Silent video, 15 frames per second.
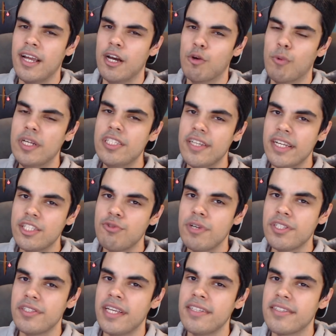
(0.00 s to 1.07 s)
When the
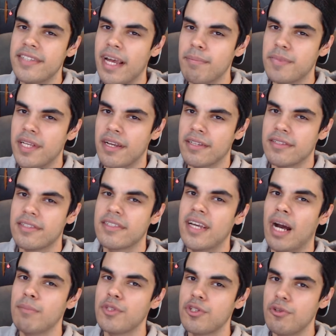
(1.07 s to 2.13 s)
interesting step dance
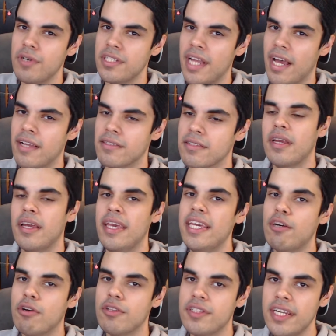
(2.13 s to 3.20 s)
comes to an end, he
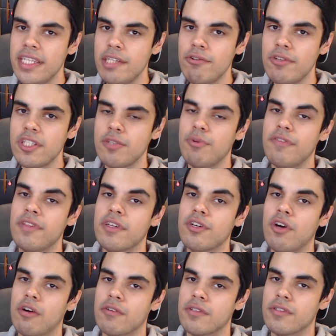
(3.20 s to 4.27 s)
continues with the
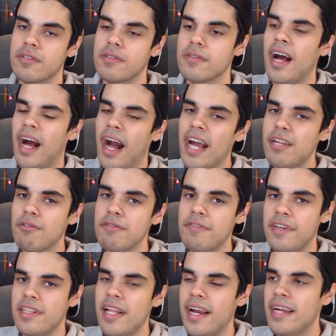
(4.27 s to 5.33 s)
chorus. I don't
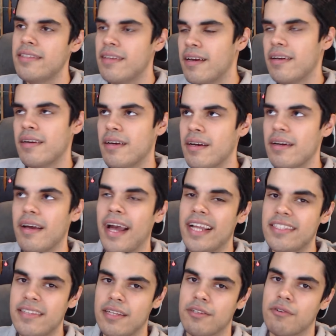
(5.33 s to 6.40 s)
feel hate,
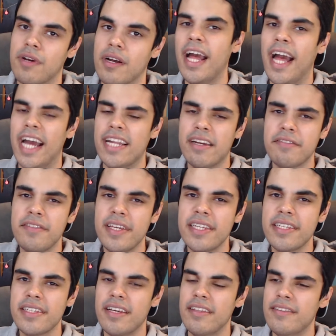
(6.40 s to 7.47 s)
etc. And I
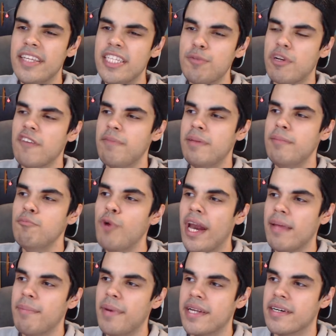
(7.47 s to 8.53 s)
think this would have been
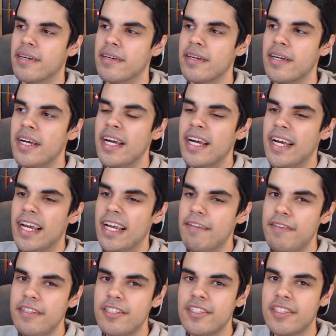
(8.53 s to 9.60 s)
way better if
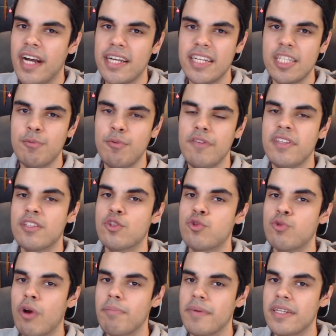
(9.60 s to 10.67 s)
he started with the
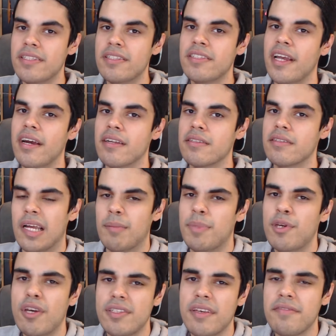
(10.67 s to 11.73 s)
drop instead.
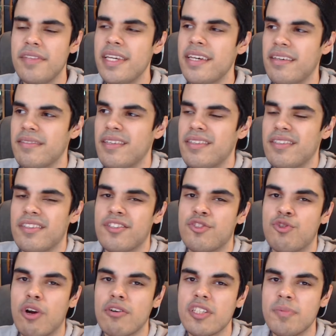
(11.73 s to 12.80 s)
Because I think this is the
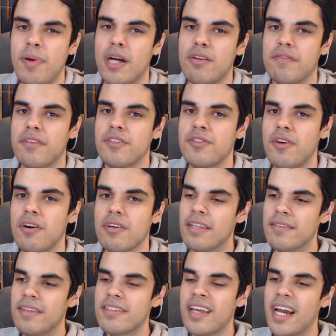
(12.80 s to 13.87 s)
strongest part of the song.
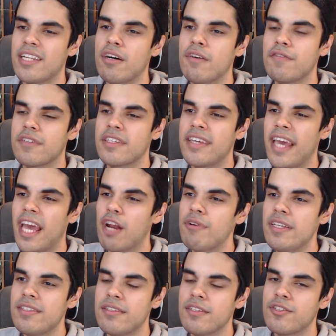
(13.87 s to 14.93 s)
This kind of
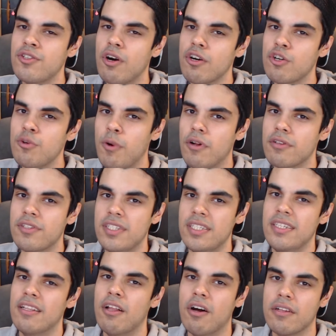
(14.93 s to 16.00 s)
carries the song quality
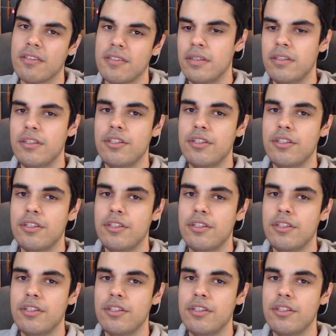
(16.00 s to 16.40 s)
a lot.